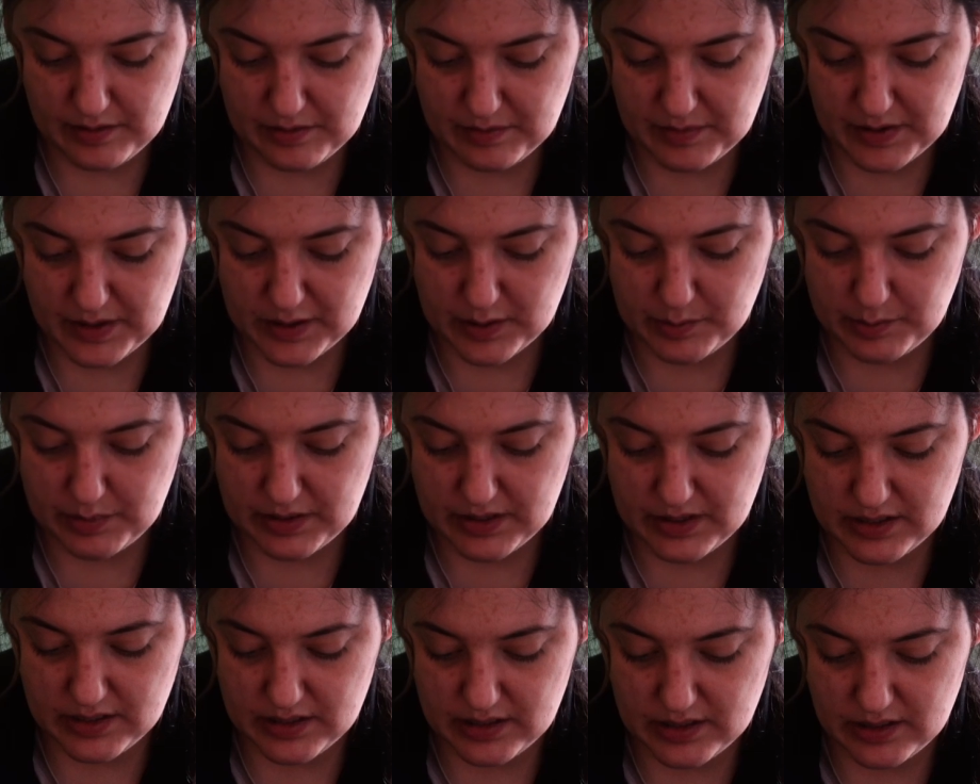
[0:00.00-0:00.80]
I
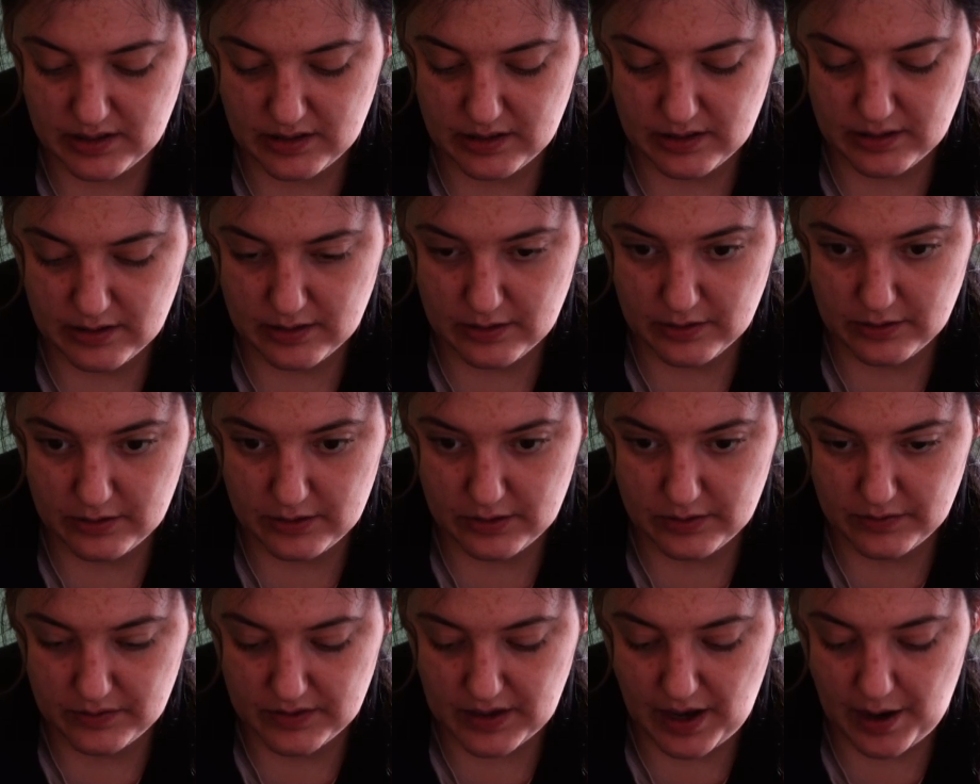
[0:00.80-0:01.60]
spend a lot
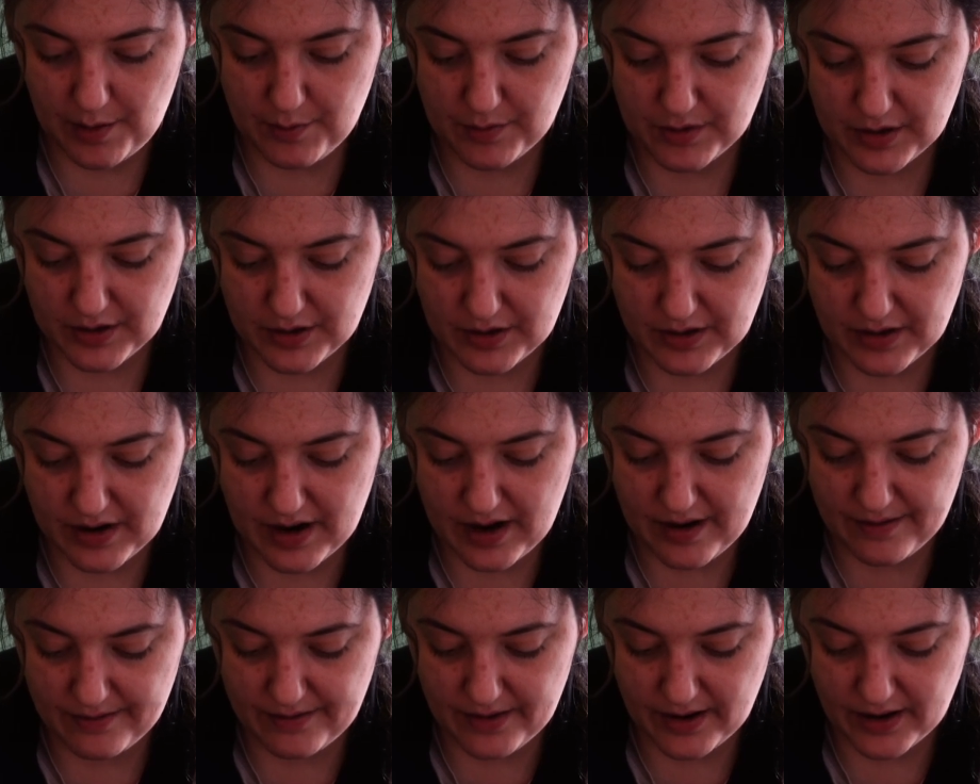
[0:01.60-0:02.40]
of time with her.
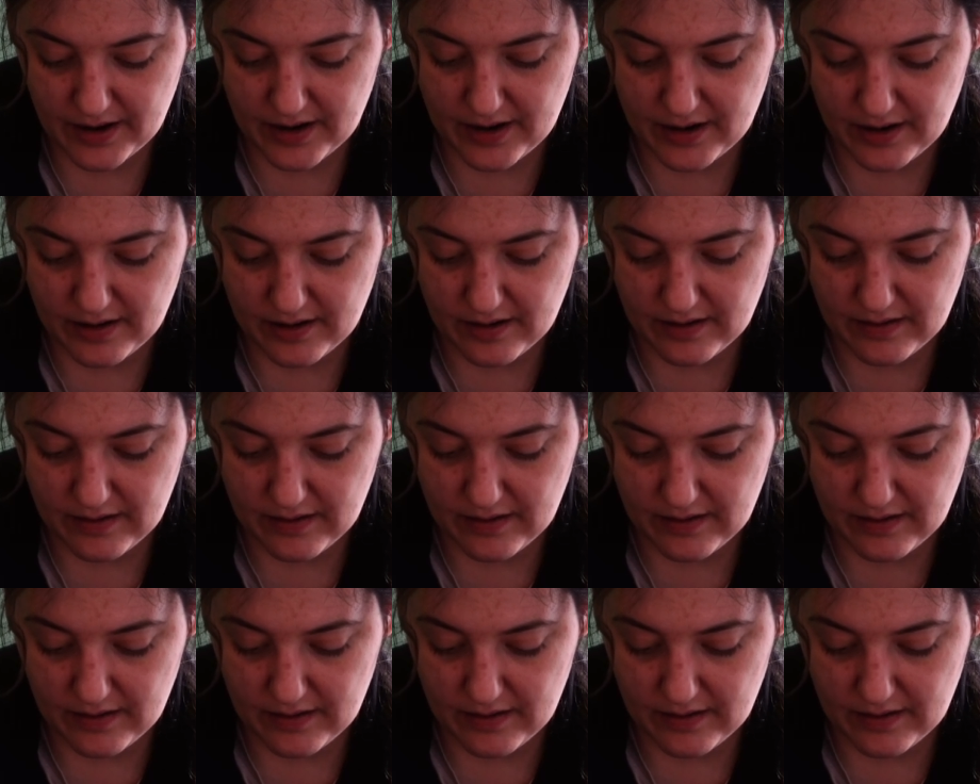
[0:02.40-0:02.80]
Huh, Fagra?